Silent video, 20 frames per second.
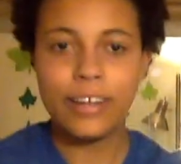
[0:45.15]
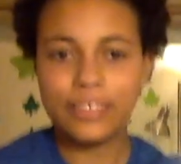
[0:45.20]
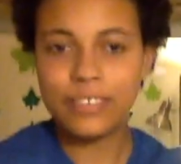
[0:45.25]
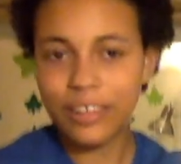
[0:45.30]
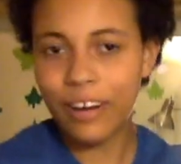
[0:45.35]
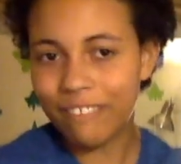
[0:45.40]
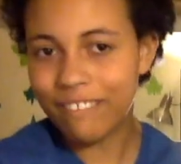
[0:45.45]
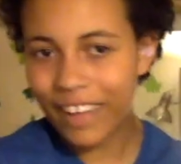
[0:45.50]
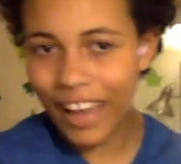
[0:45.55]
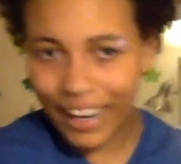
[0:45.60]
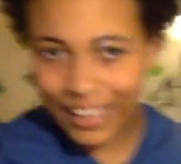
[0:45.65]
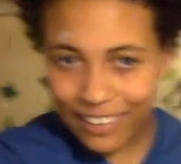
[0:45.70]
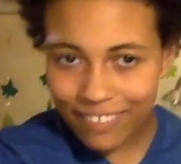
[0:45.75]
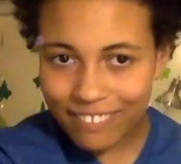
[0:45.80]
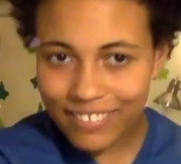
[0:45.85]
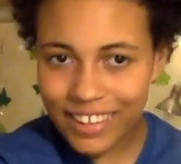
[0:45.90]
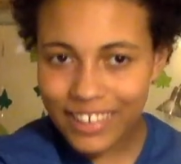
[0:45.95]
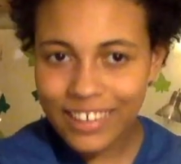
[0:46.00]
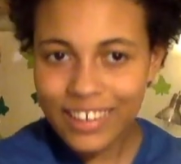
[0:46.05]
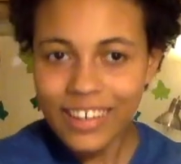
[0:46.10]
it's come back to
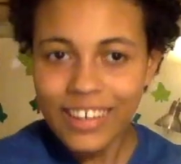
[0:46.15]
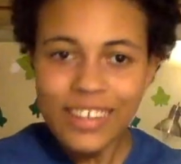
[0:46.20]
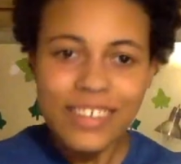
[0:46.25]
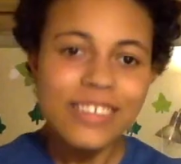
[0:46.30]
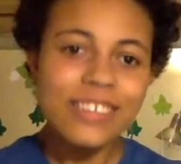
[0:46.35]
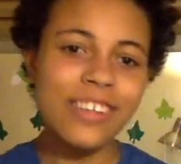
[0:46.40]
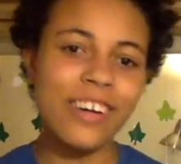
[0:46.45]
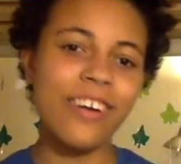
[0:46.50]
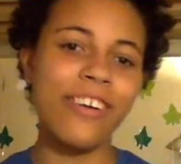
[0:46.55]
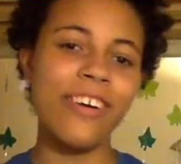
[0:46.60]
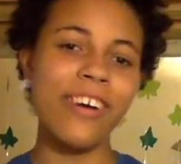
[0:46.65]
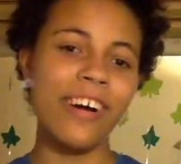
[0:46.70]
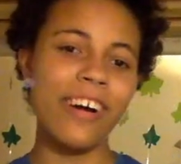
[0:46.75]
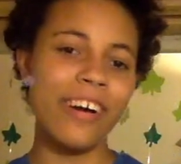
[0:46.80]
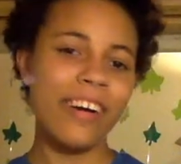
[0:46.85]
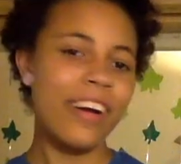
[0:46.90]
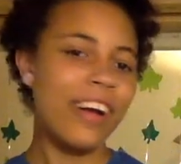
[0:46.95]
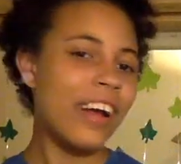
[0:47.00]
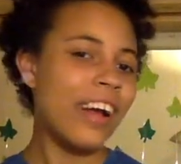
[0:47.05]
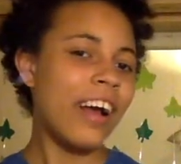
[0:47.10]
me. So,
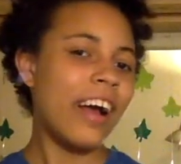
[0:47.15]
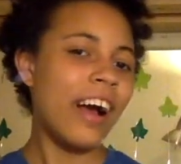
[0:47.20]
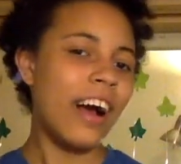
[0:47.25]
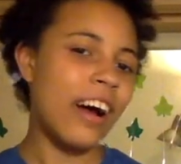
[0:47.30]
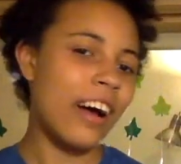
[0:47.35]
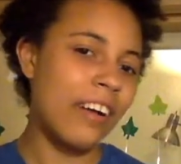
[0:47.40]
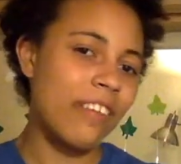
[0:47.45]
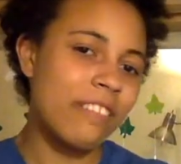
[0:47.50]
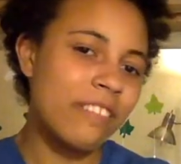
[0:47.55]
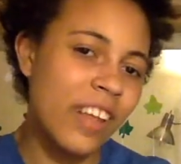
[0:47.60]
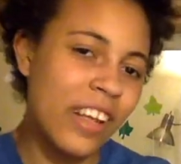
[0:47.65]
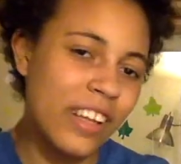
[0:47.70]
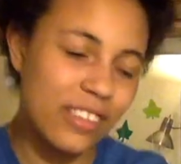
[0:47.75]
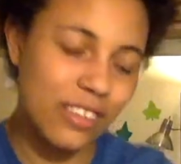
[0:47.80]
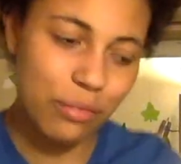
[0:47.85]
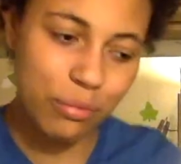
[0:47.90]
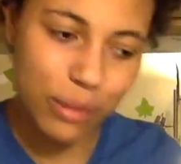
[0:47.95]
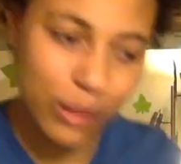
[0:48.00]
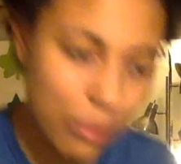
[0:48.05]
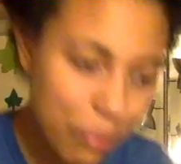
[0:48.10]
that's
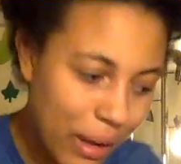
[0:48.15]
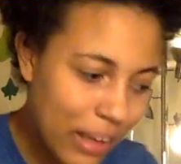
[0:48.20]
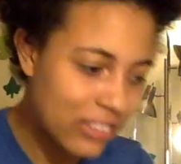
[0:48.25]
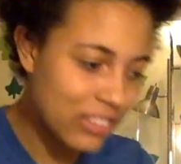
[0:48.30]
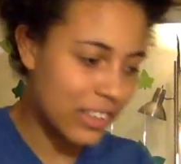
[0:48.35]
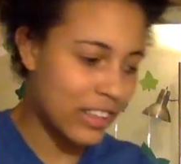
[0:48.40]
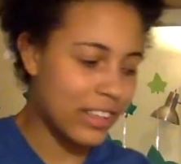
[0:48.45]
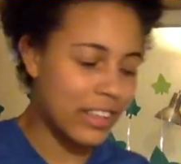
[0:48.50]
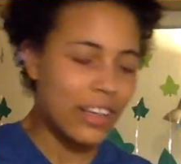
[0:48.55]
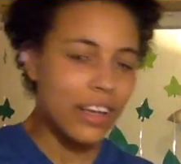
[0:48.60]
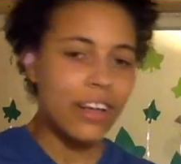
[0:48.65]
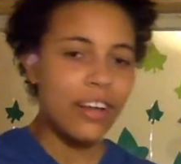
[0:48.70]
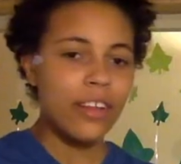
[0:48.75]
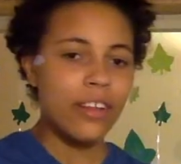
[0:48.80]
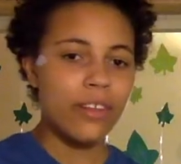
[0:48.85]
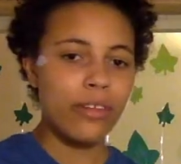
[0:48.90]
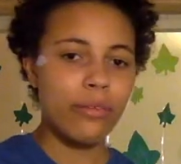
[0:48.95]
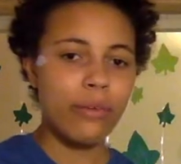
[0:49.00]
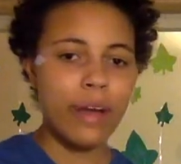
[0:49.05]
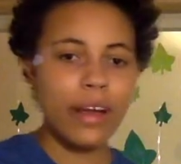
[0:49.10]
something to mention.
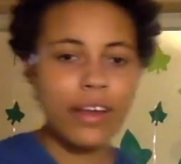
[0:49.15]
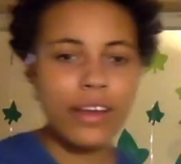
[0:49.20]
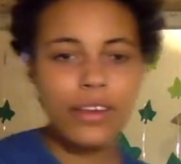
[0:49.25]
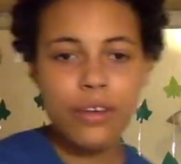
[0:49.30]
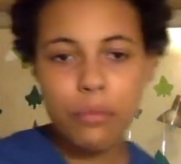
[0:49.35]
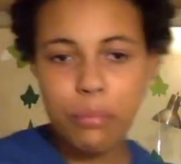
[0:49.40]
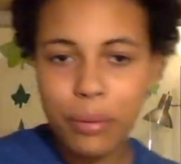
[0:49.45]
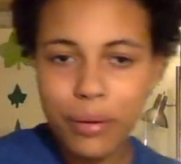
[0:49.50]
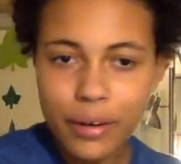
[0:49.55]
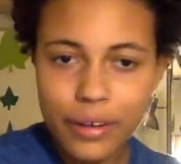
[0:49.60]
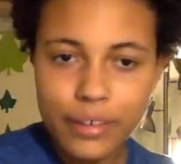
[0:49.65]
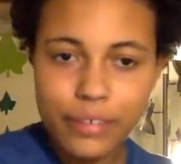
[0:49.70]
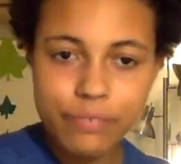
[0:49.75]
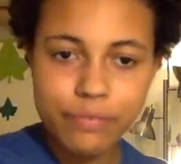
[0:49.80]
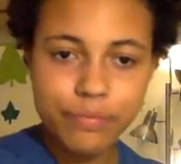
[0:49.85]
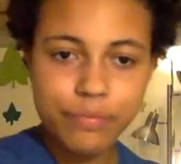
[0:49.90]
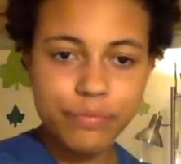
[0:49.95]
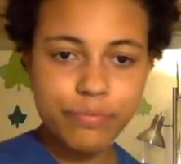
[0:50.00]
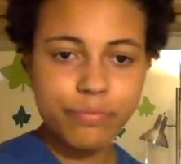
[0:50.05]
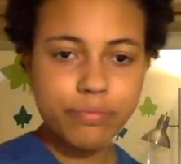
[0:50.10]
The way you put
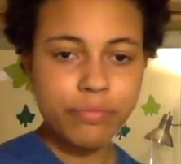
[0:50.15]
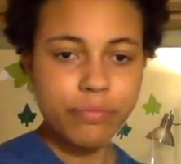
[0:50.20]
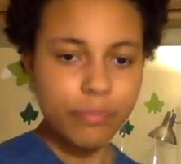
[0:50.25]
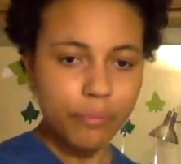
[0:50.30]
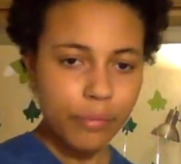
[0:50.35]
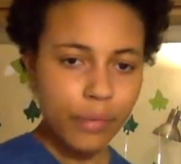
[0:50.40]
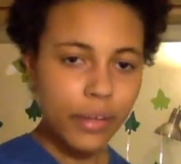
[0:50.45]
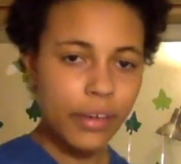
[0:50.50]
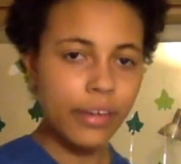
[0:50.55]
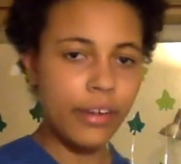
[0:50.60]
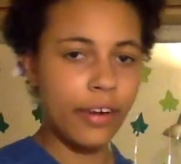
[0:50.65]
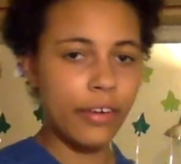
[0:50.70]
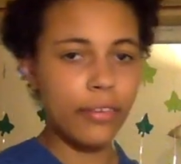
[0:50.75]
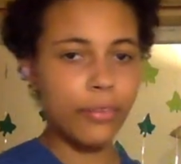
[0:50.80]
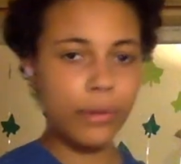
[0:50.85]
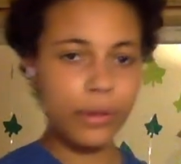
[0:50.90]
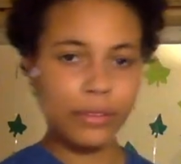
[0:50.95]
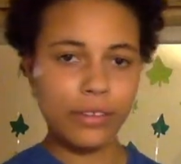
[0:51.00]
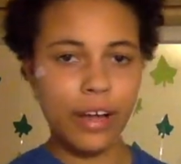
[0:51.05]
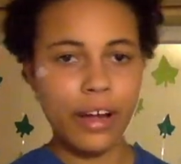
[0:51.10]
an
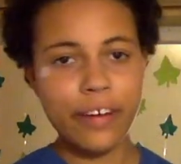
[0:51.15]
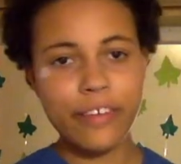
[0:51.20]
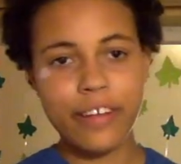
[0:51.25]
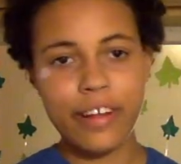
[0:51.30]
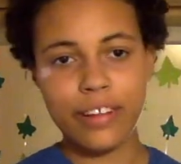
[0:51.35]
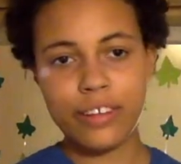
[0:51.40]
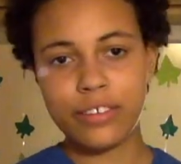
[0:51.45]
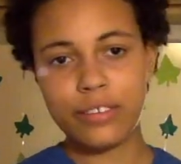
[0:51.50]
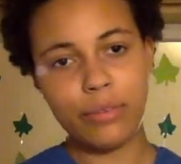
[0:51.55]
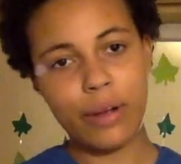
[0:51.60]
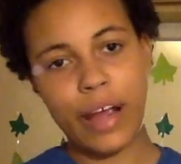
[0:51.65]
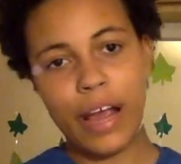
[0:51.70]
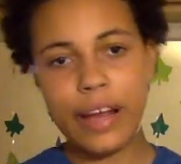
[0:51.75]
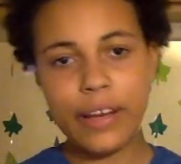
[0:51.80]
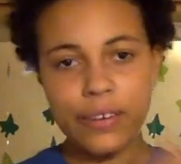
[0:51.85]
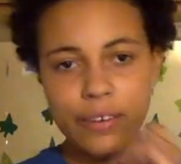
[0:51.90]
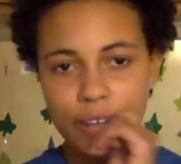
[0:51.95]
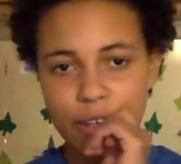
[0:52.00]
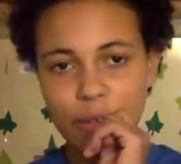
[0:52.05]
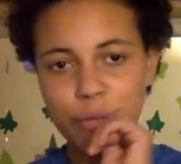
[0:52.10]
underwears on, or at least the way I
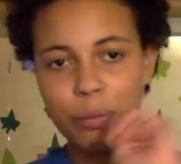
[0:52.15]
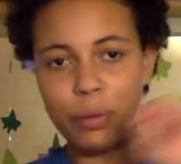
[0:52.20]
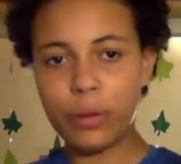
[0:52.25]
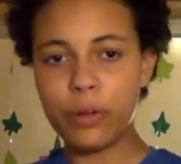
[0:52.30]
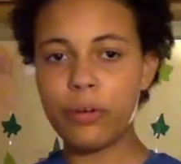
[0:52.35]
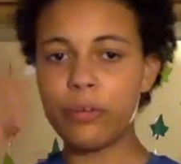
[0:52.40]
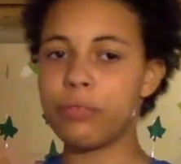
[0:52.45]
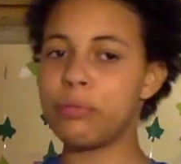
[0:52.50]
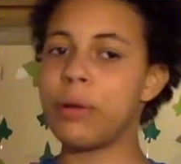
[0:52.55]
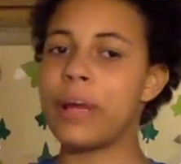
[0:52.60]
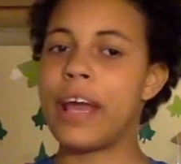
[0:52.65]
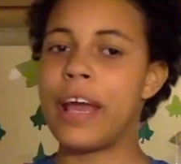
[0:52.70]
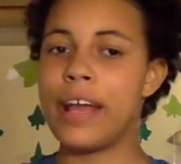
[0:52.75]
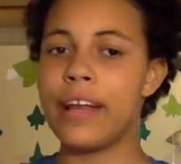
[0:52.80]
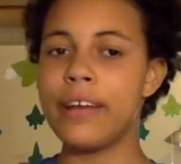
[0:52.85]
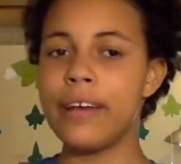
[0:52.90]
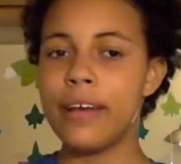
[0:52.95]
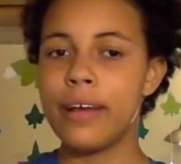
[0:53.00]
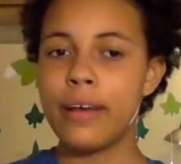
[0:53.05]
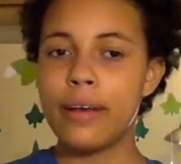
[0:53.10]
do, I just pull it over my
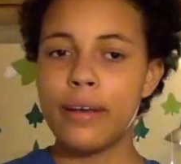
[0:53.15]
head.